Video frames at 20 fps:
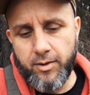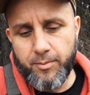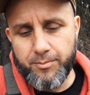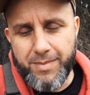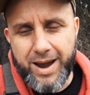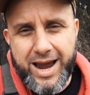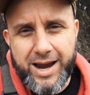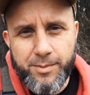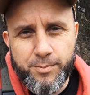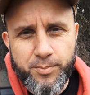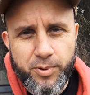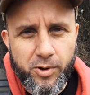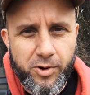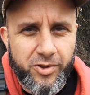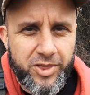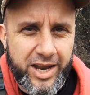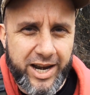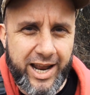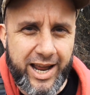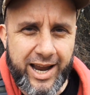
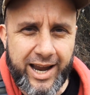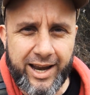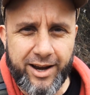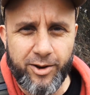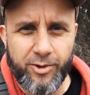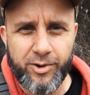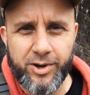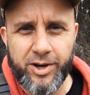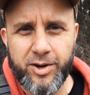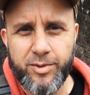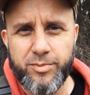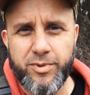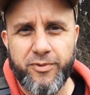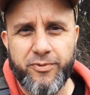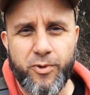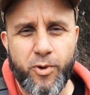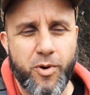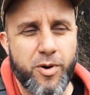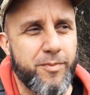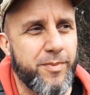Magpul that I had on here
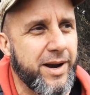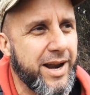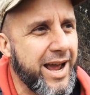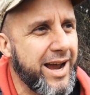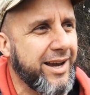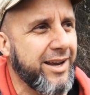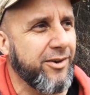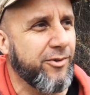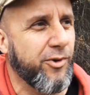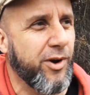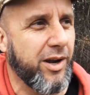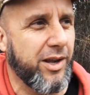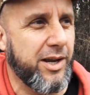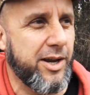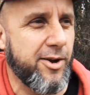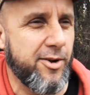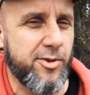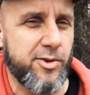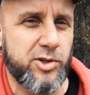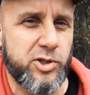before, but I can really
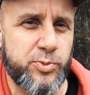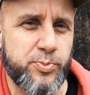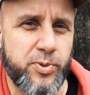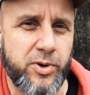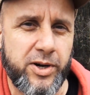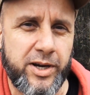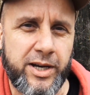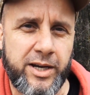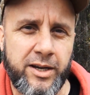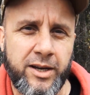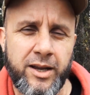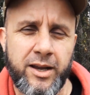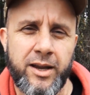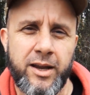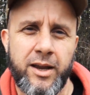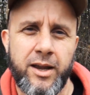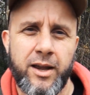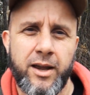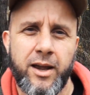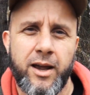hear the spring
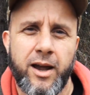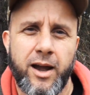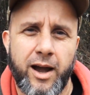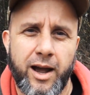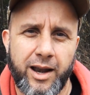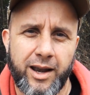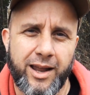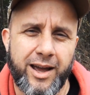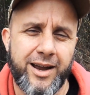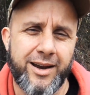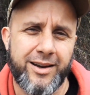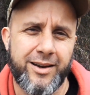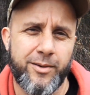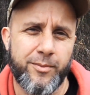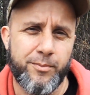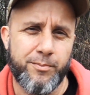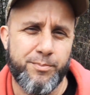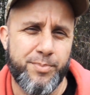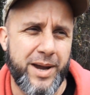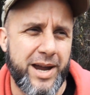a lot
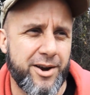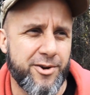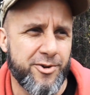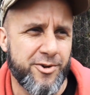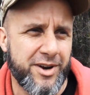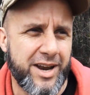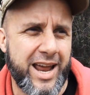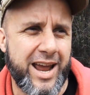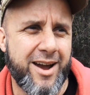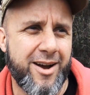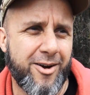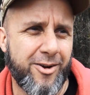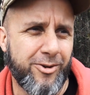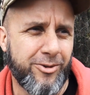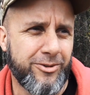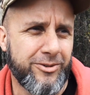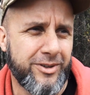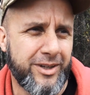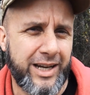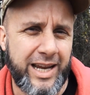better
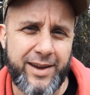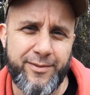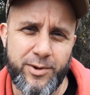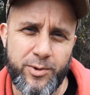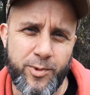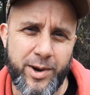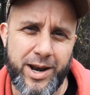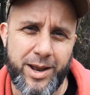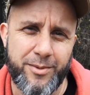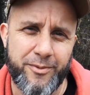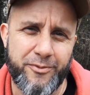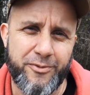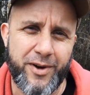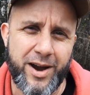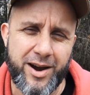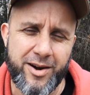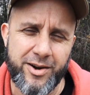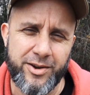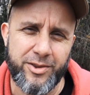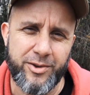now. Even when I'm
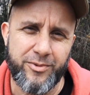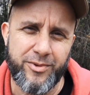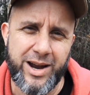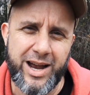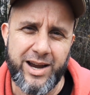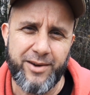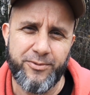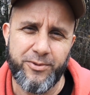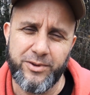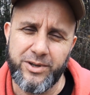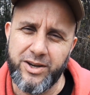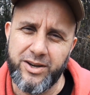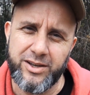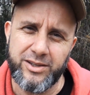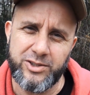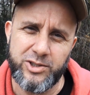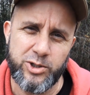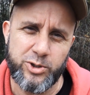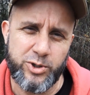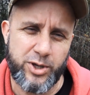firing the rifle, you
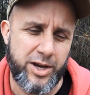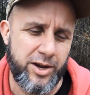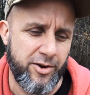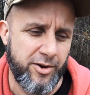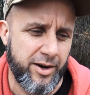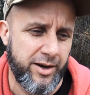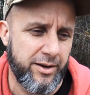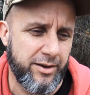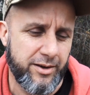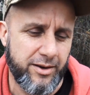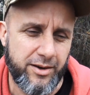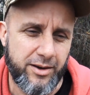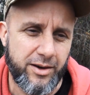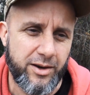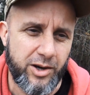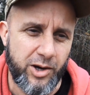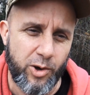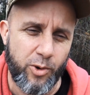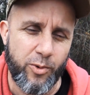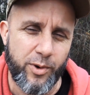can just hear it
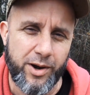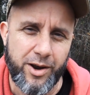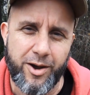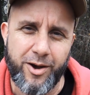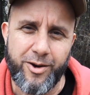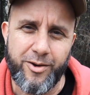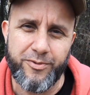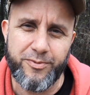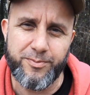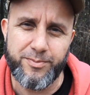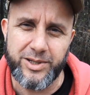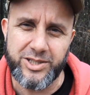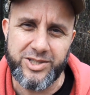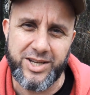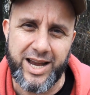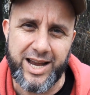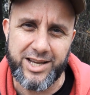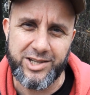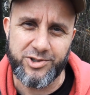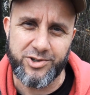going off
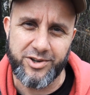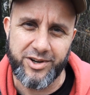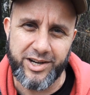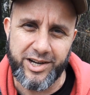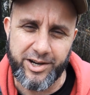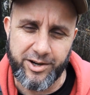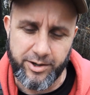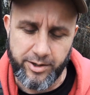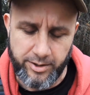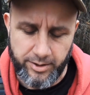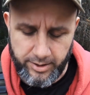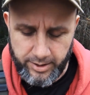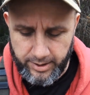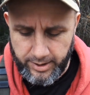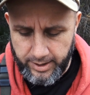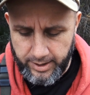beside your ear.